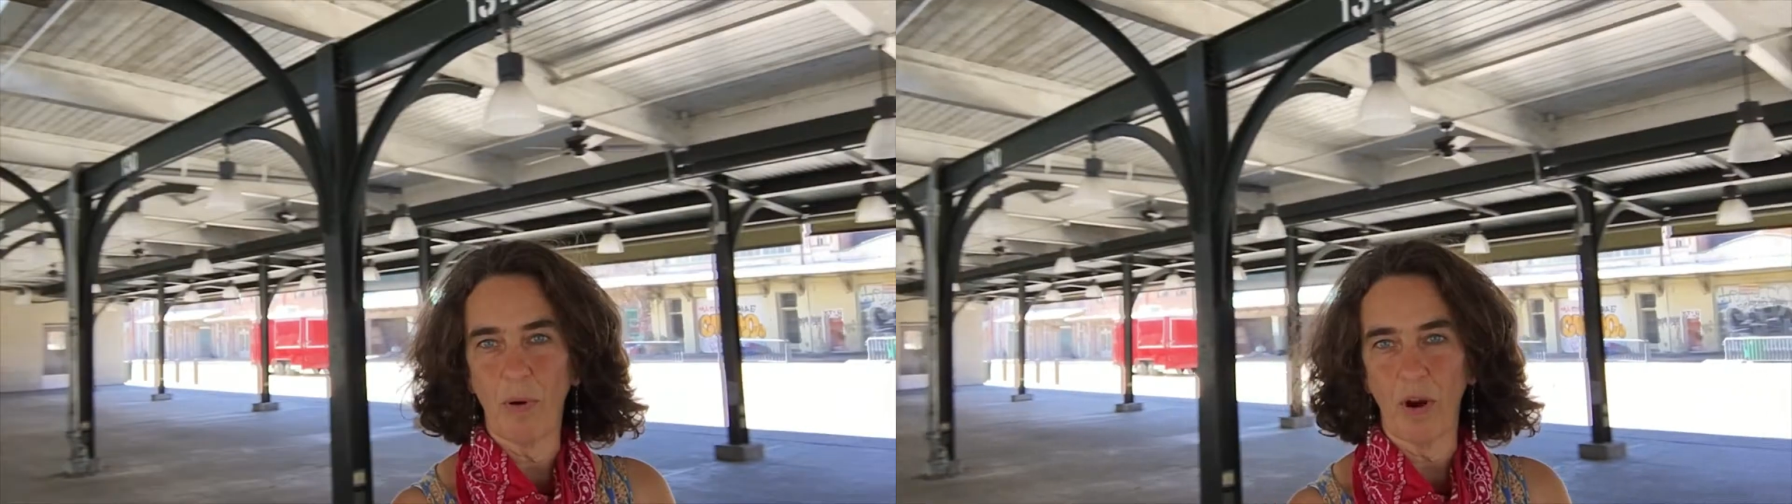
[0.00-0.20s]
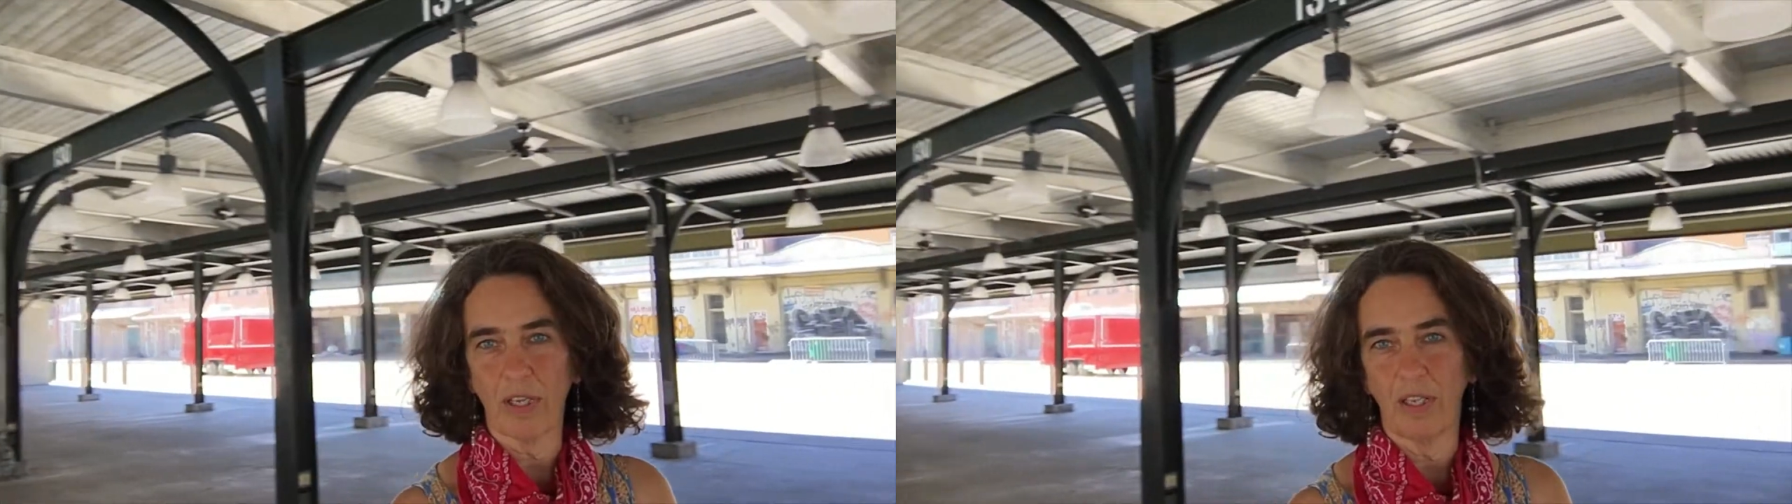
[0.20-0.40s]

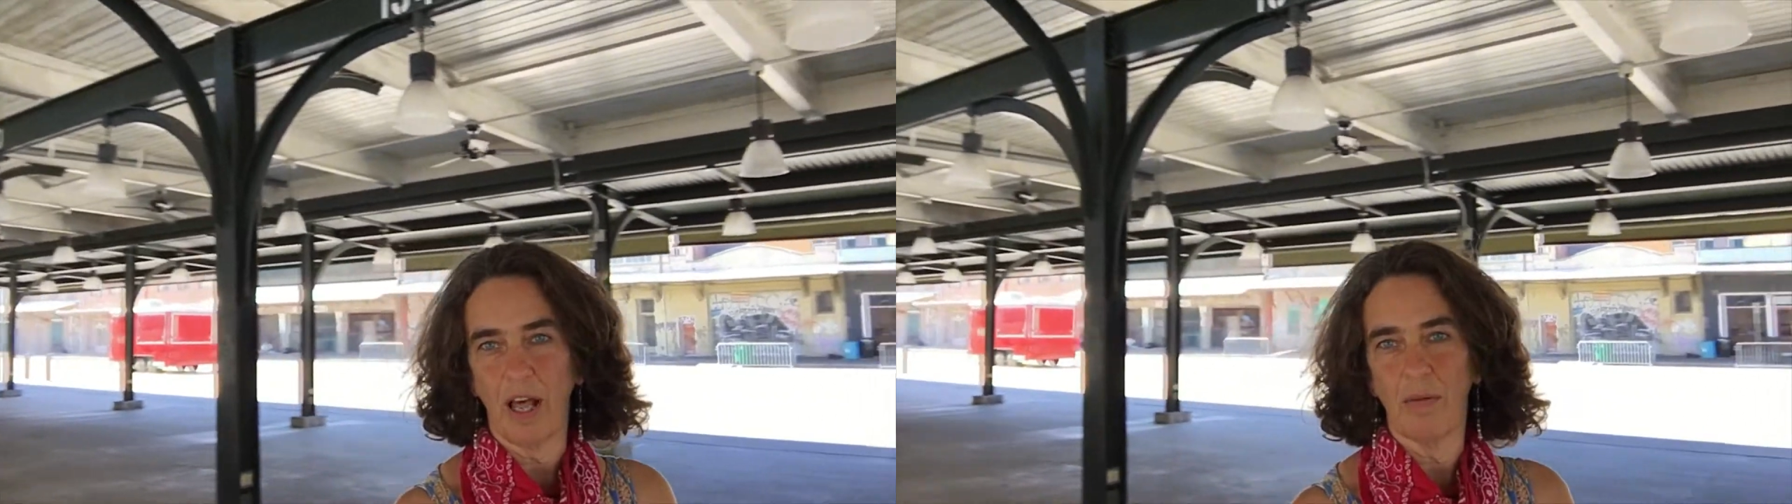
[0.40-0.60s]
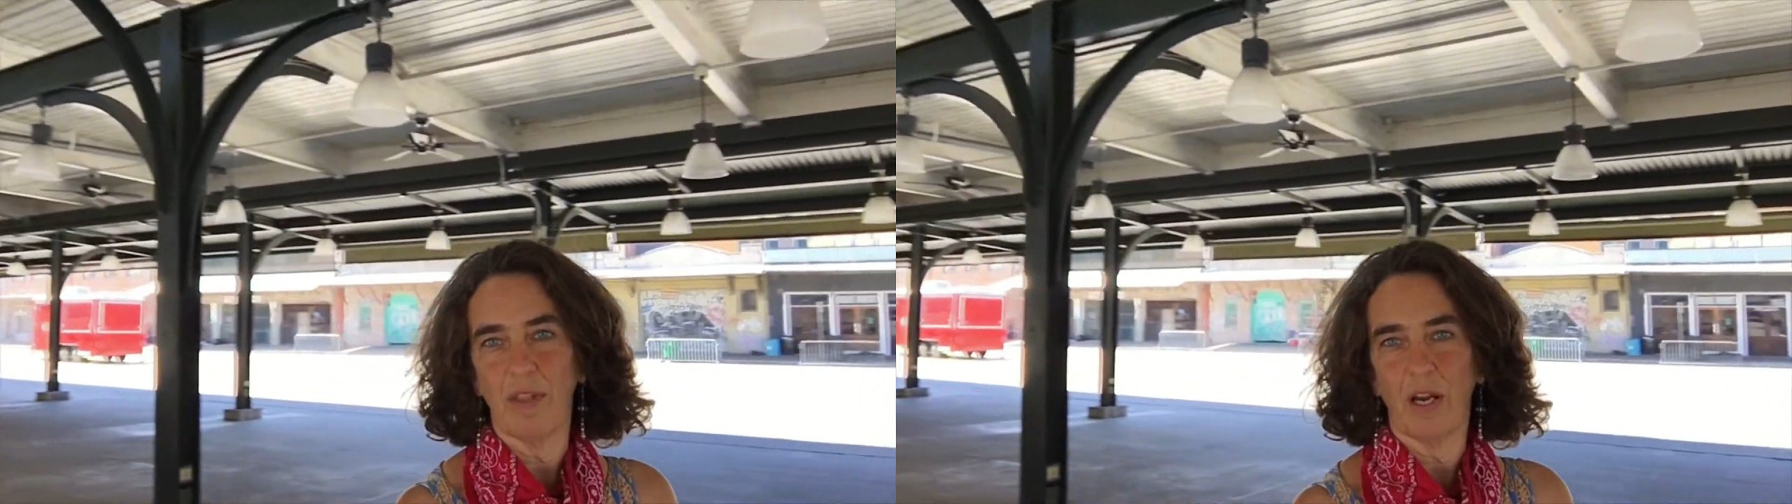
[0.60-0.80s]
parking
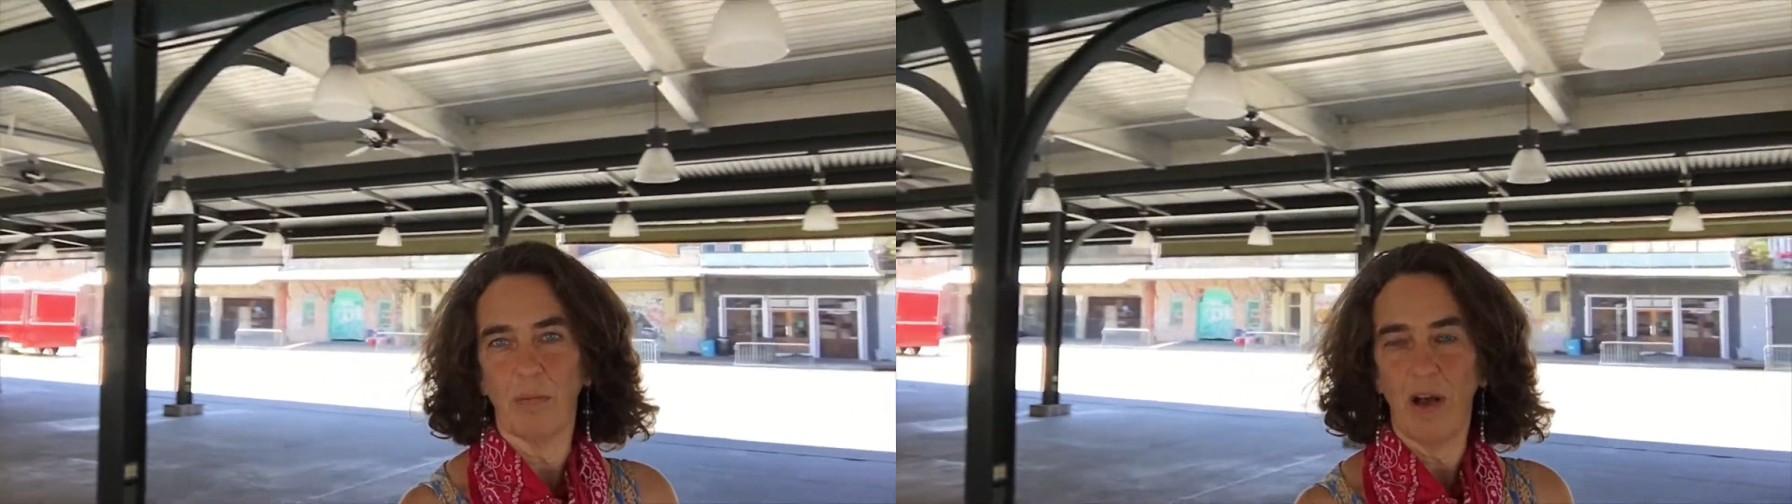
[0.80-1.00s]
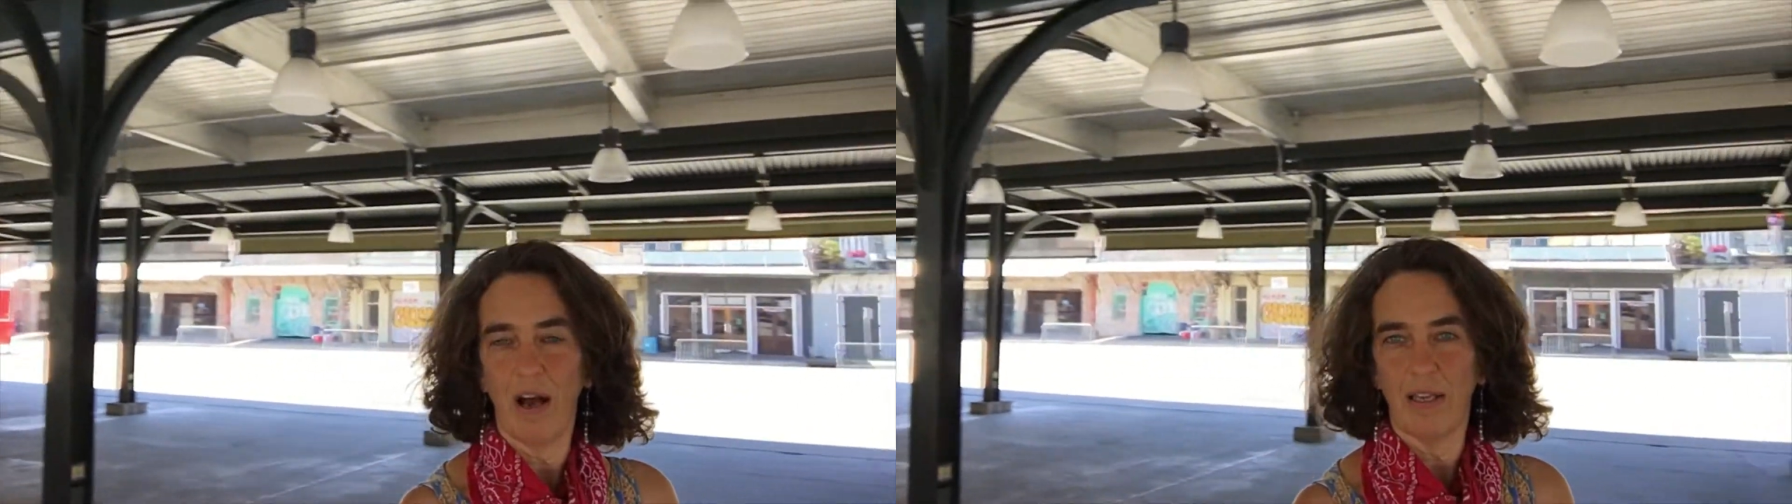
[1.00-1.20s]
lot there
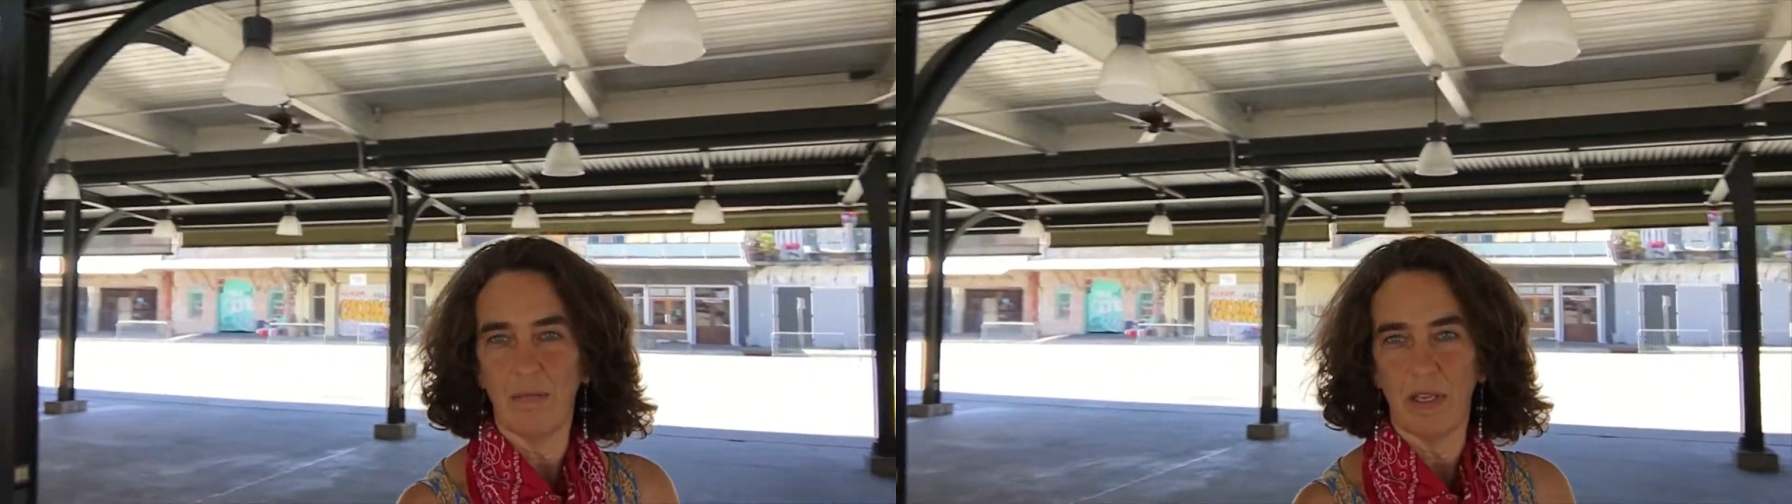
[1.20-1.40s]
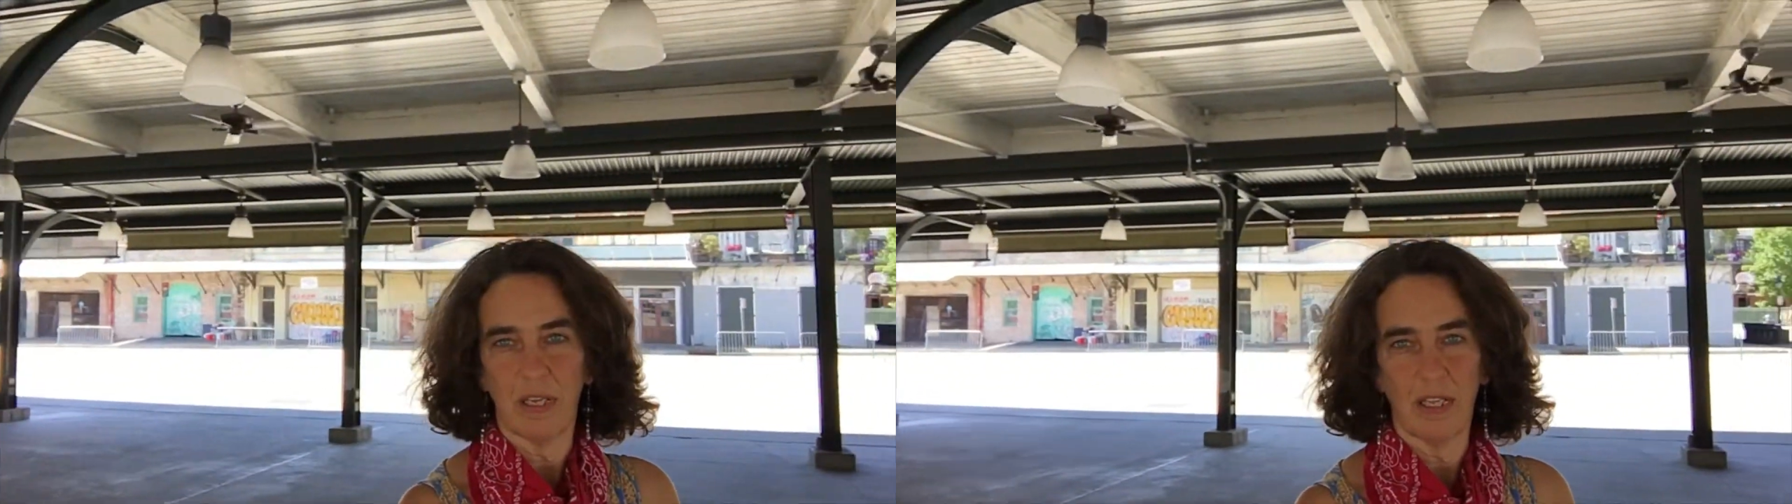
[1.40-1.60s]
behind
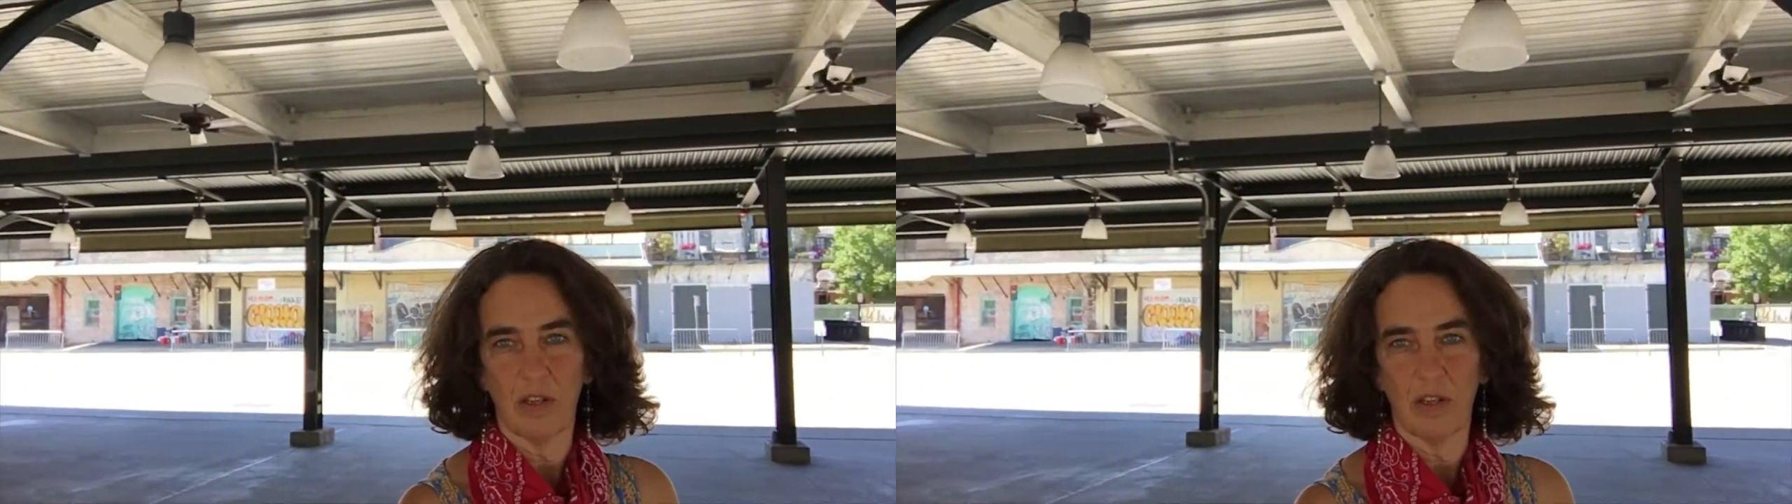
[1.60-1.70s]
me,